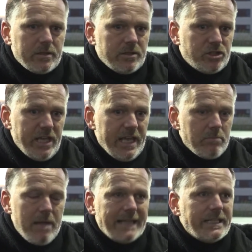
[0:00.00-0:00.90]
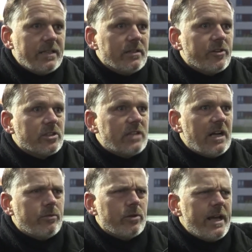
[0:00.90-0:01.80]
Shea and Maddie in the first
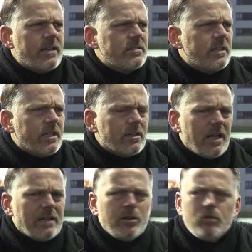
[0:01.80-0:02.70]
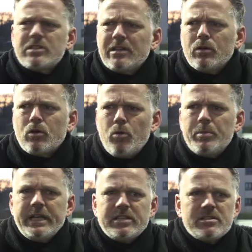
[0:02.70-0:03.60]
half were excellent and had loads of little
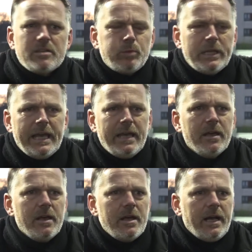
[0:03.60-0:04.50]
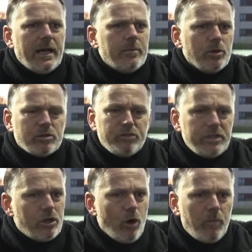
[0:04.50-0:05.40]
combinations of play. Looked
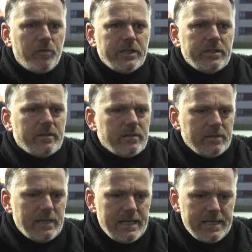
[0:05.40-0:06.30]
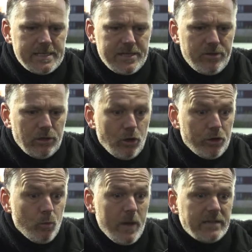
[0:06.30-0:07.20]
really confident. I thought
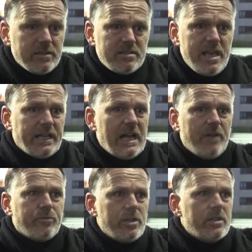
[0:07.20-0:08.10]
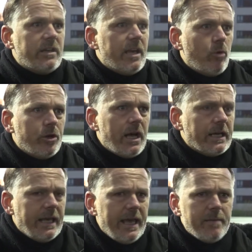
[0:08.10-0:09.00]
Lauren Wade in the second half really came on at a
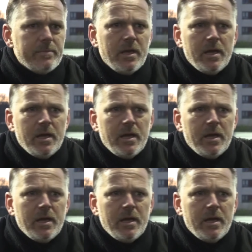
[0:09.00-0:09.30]
game.